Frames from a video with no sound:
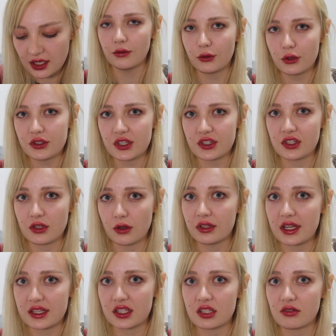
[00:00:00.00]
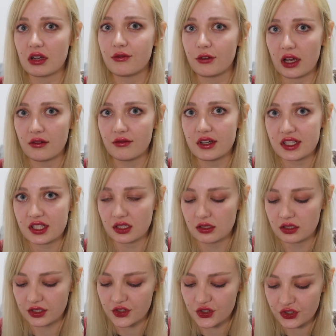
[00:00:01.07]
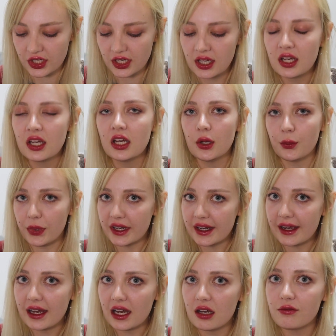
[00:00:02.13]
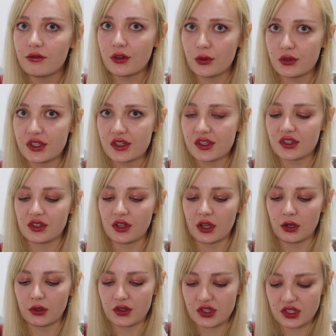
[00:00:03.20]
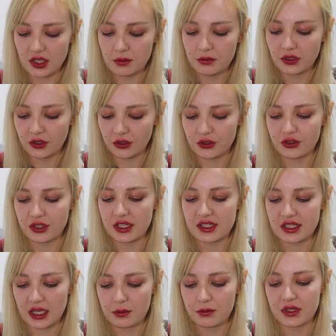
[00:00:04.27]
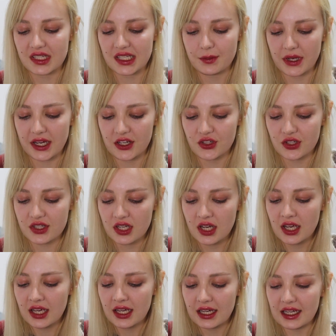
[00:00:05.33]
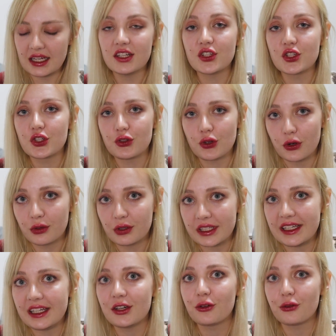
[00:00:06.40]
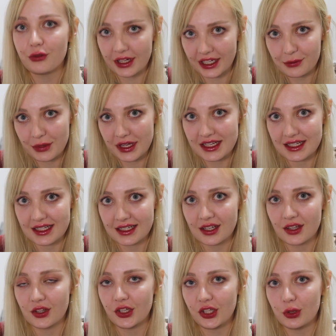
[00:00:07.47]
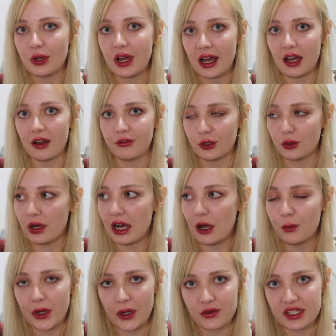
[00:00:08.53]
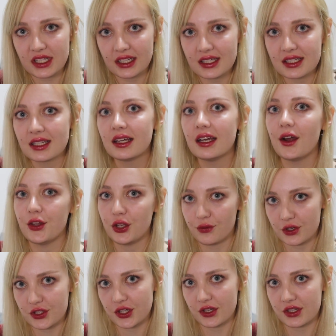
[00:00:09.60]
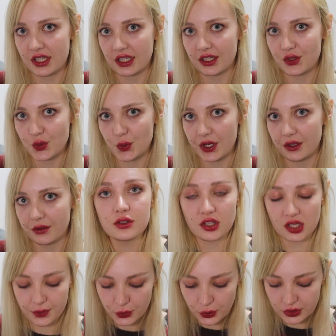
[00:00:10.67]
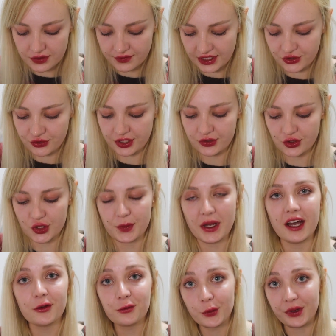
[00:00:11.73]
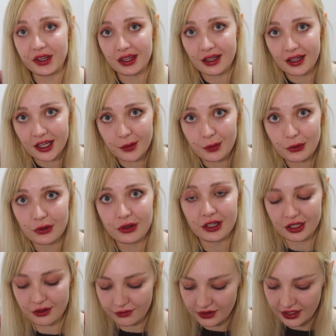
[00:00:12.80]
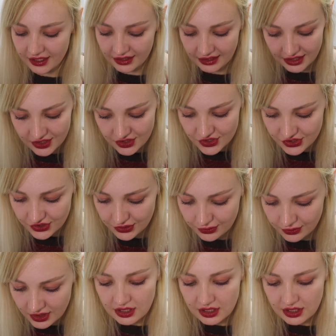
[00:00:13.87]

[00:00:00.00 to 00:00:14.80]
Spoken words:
Of course, this is not necessary for every single country, but I have noticed that on some countries' embassy pages, it is strongly recommended that you have your outbound ticket and your return ticket as well. So the port of entry into Japan will be the airport that you're flying into.